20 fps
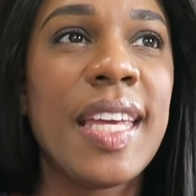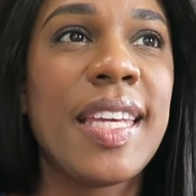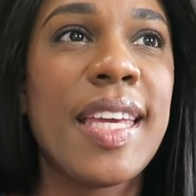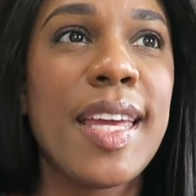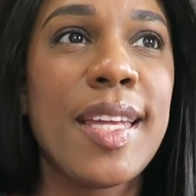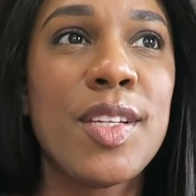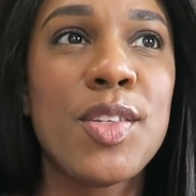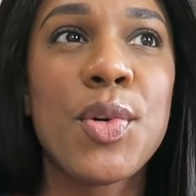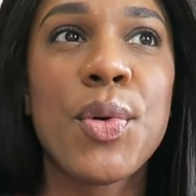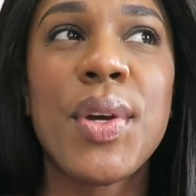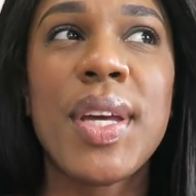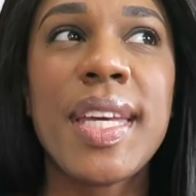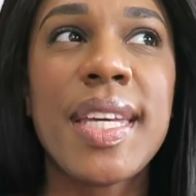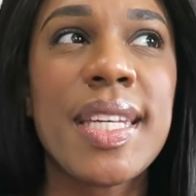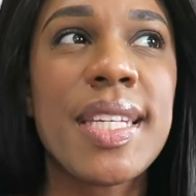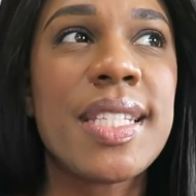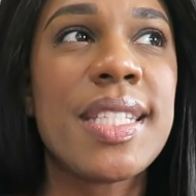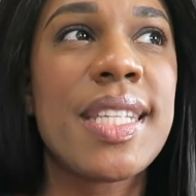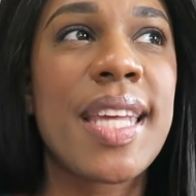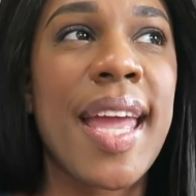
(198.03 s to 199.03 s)
Kendall
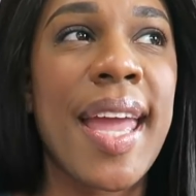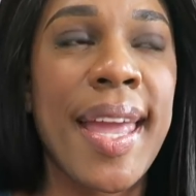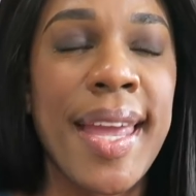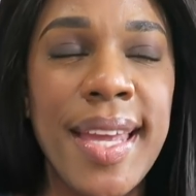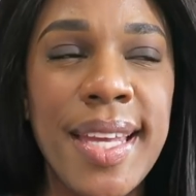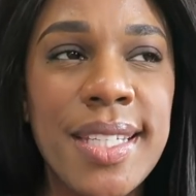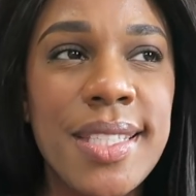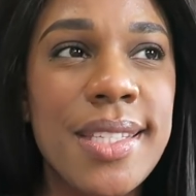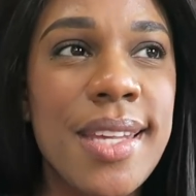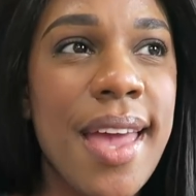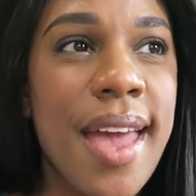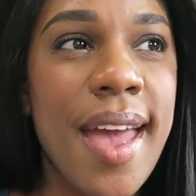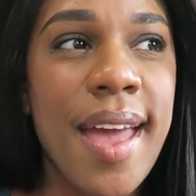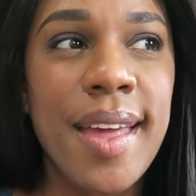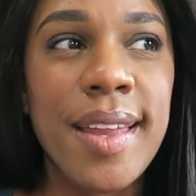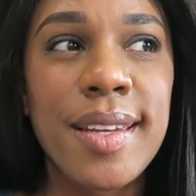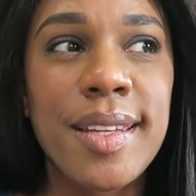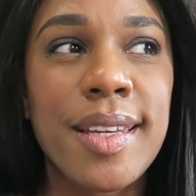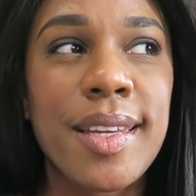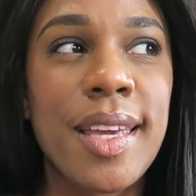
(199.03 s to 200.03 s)
is eight,
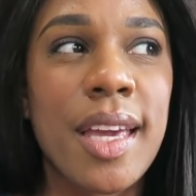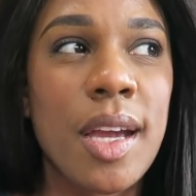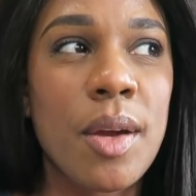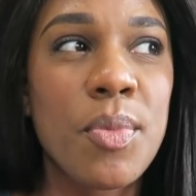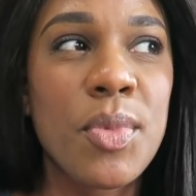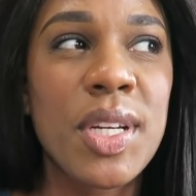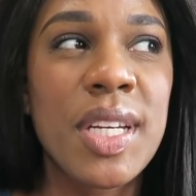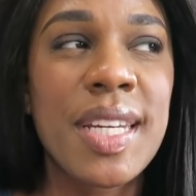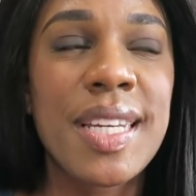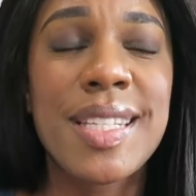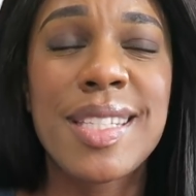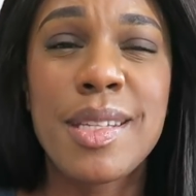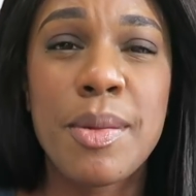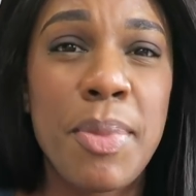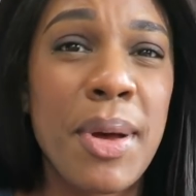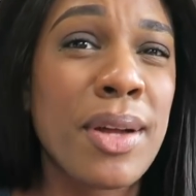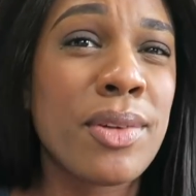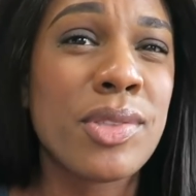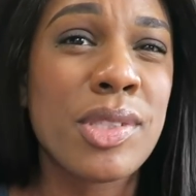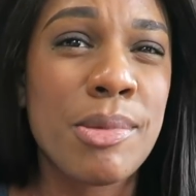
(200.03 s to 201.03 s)
and Cameron is
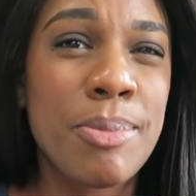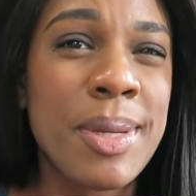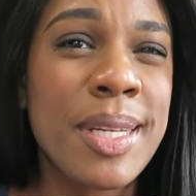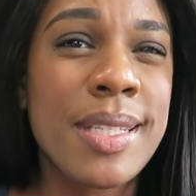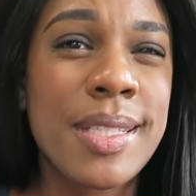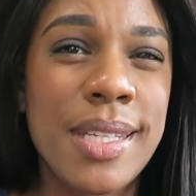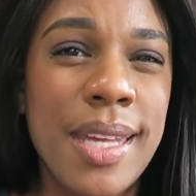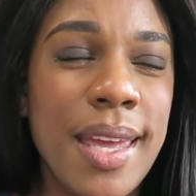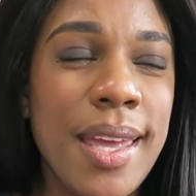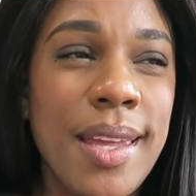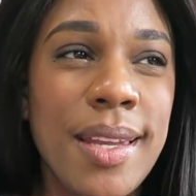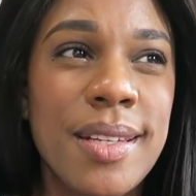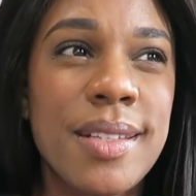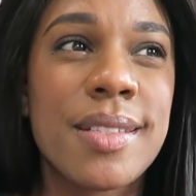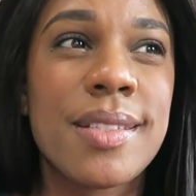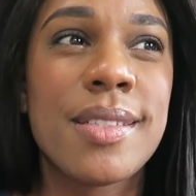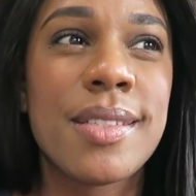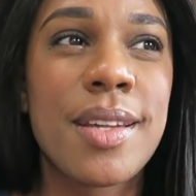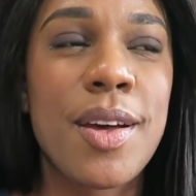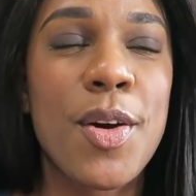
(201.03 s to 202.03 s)
about to be
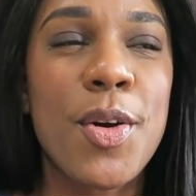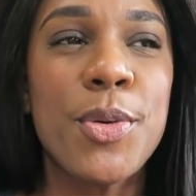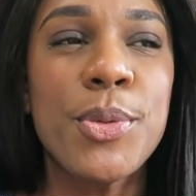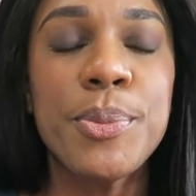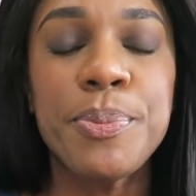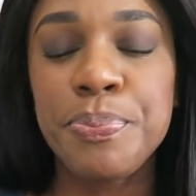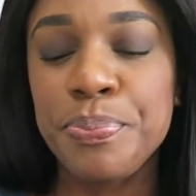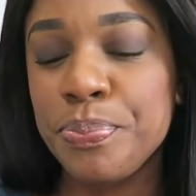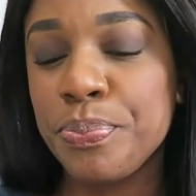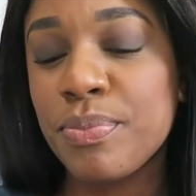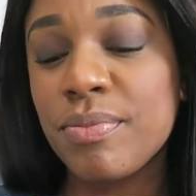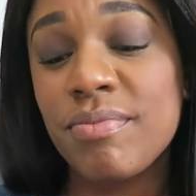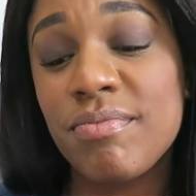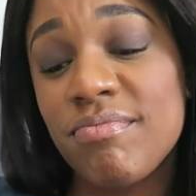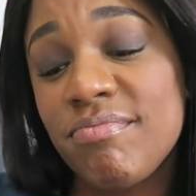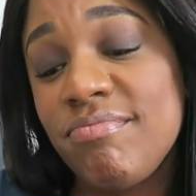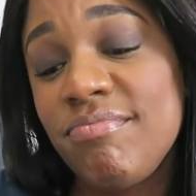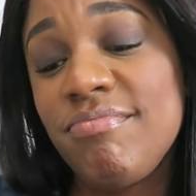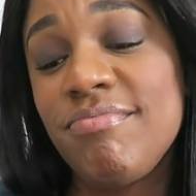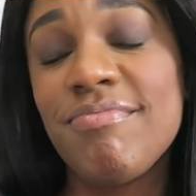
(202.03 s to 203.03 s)
10. So,
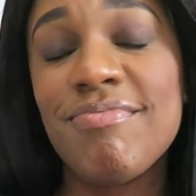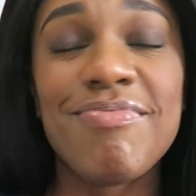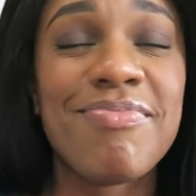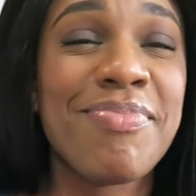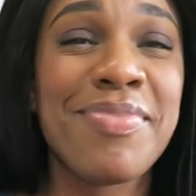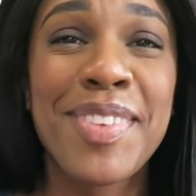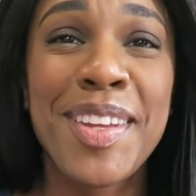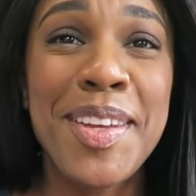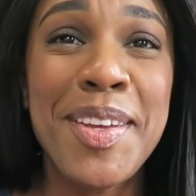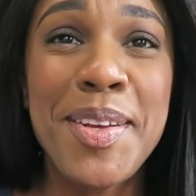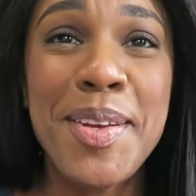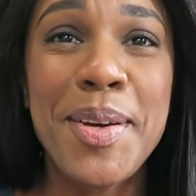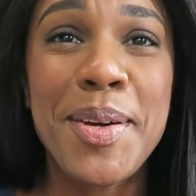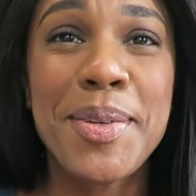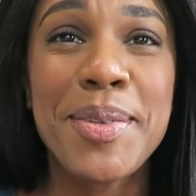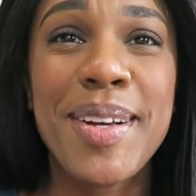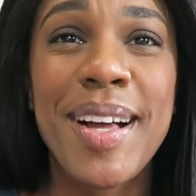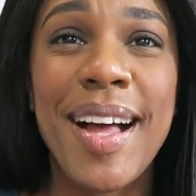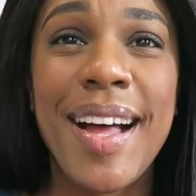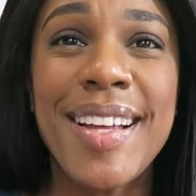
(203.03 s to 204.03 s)
you
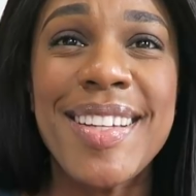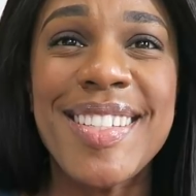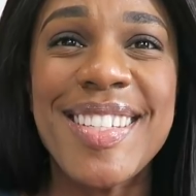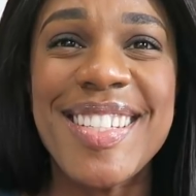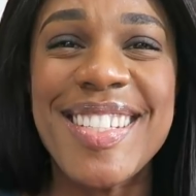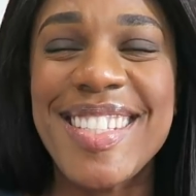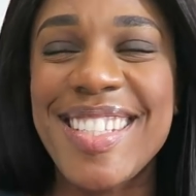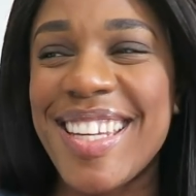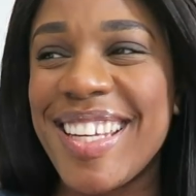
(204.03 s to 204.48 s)
know, I just...